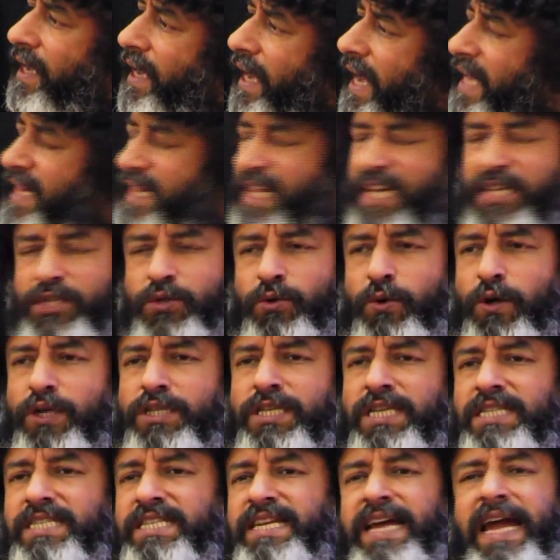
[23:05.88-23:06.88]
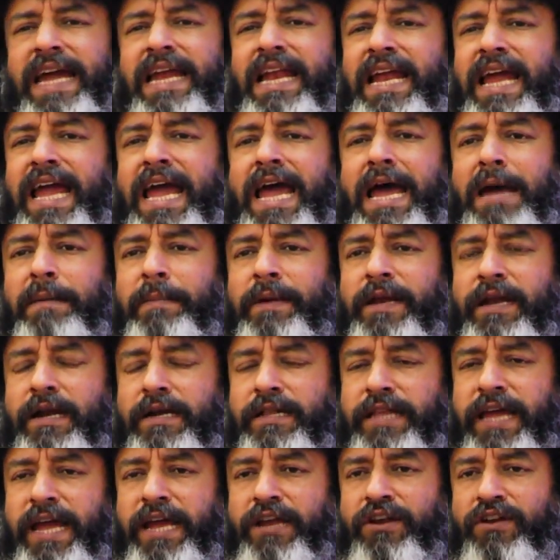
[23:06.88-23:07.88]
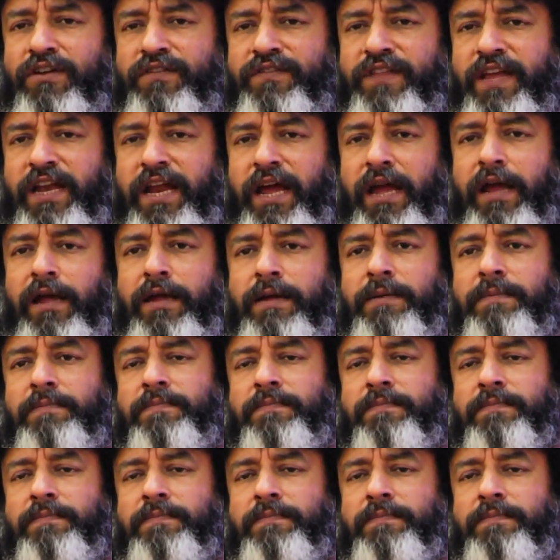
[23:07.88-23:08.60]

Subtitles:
and this was his daily habit at the end of the day.